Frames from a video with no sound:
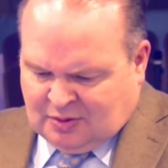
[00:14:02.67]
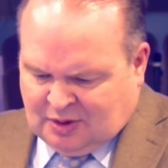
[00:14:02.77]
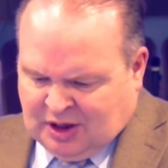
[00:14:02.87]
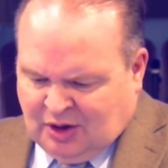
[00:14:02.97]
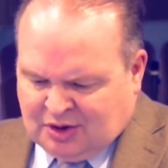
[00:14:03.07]

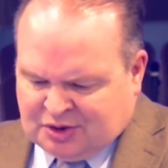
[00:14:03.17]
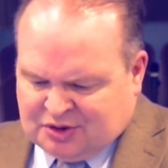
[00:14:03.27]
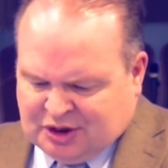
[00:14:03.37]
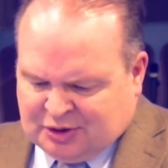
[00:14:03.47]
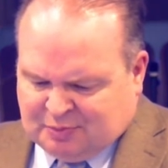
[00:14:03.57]
He also
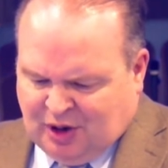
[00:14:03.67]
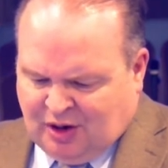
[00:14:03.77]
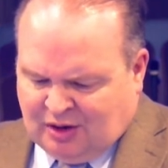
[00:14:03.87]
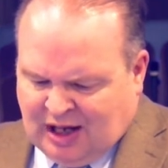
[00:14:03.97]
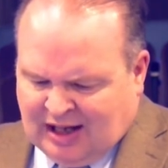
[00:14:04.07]
says,
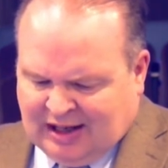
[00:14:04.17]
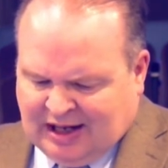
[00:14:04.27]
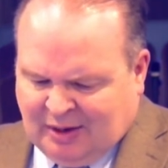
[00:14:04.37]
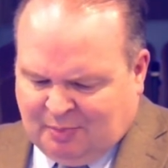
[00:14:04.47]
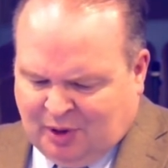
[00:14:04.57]
Paul, I like
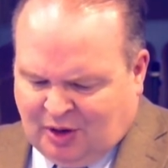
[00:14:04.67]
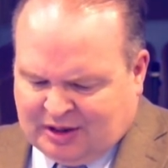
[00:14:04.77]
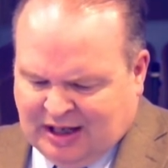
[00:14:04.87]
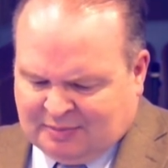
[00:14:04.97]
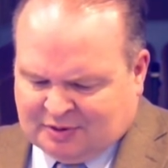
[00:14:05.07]
how Paul
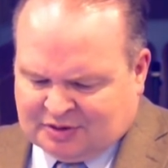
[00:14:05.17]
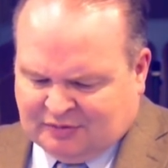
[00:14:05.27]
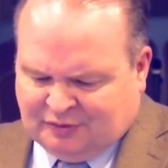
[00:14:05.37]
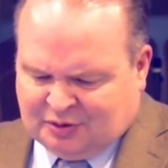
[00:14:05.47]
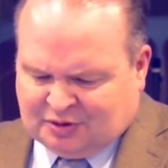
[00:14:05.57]
captures the
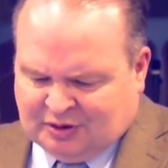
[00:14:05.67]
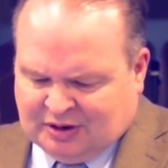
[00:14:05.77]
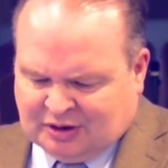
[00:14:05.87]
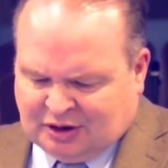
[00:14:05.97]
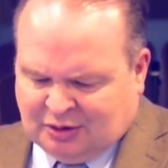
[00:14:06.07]
future in
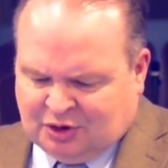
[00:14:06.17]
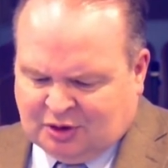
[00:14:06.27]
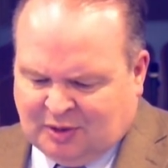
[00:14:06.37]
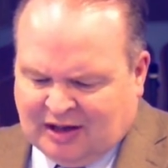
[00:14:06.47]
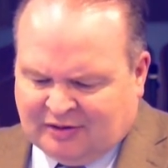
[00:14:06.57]
the communion
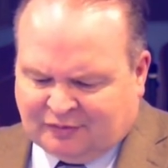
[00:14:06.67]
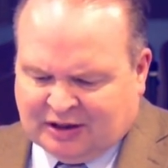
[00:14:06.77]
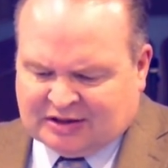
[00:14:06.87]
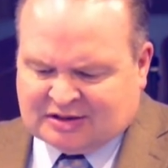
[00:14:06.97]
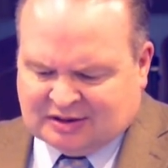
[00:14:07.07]
by the
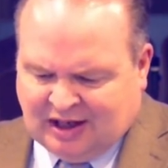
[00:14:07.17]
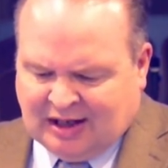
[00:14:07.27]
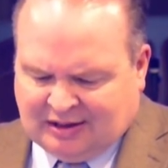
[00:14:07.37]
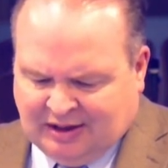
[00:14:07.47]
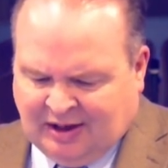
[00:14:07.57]
phrase, till I
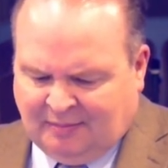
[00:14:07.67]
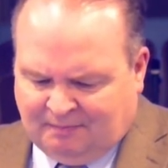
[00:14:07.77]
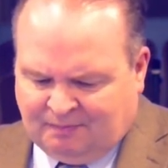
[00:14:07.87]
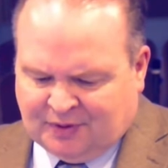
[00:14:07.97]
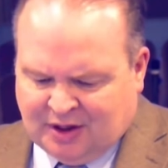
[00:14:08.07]

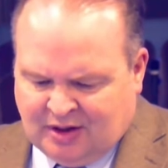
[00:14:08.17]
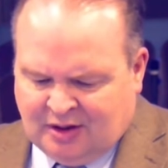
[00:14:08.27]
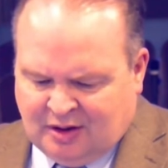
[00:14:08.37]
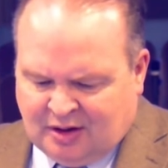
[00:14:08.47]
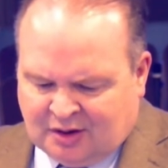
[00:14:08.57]
come.
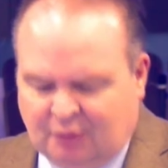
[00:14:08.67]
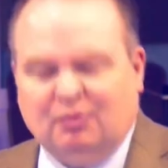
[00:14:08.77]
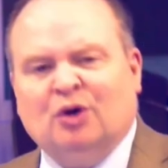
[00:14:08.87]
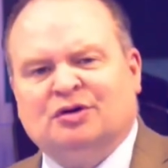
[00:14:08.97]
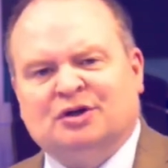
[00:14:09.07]
The
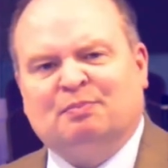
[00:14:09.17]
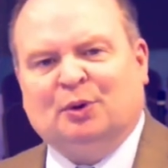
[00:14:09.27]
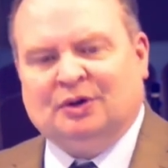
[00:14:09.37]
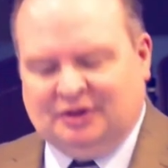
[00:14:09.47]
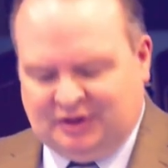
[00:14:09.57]
most
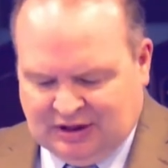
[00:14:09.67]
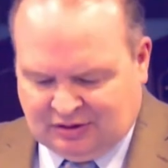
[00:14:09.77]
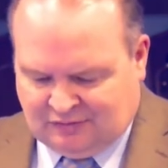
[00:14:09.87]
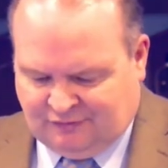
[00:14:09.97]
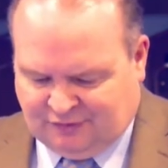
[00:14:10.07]
important
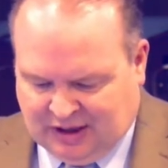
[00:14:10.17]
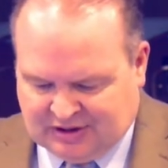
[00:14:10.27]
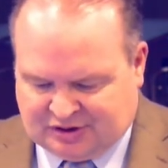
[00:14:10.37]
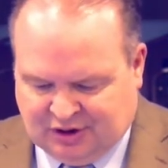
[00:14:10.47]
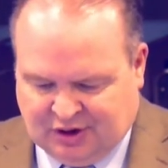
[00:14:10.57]
thing for us
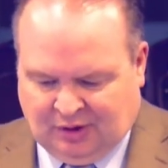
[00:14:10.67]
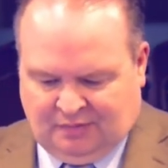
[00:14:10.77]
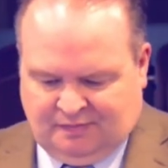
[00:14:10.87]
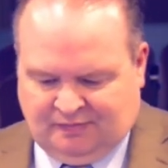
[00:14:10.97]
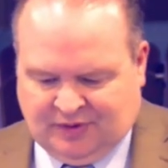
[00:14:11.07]
to
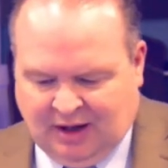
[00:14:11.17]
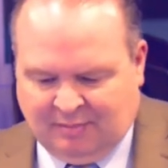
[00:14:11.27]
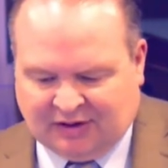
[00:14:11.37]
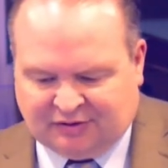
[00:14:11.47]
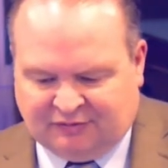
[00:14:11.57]
know
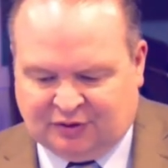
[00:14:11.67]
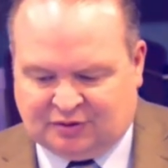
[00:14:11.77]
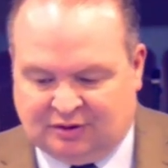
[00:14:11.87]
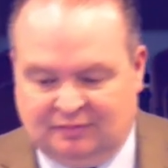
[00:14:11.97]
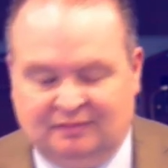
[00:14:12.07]
about the
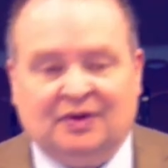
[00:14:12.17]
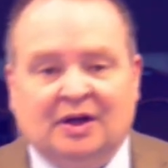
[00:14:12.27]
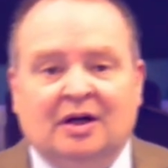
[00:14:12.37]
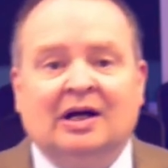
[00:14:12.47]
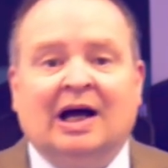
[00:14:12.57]
future,
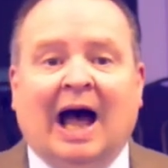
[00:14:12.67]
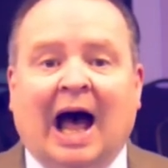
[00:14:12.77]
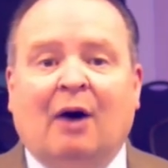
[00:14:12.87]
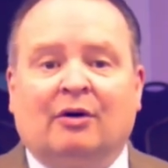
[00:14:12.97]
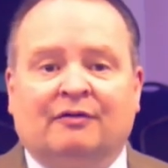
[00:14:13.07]

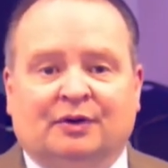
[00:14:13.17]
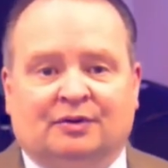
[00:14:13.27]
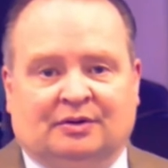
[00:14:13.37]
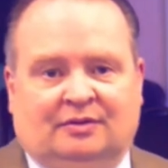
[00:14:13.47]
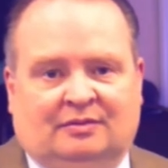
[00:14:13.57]
our
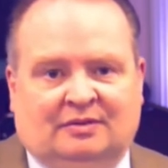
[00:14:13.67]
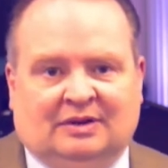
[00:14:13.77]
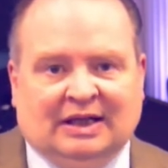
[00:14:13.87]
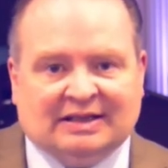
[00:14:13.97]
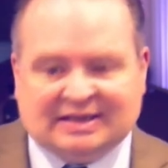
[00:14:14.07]
future,
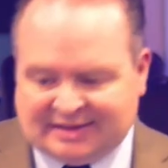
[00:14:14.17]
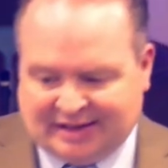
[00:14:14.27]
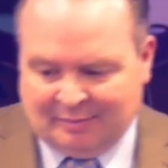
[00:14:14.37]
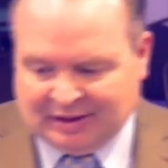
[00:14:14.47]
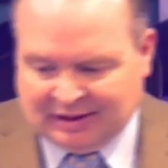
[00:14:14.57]
is he's
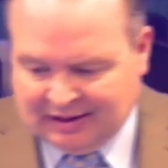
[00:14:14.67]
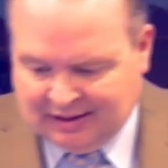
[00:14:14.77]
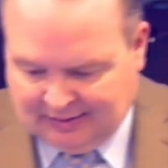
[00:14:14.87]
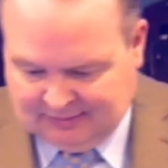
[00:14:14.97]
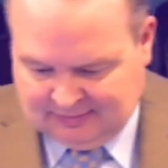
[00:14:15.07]
coming again.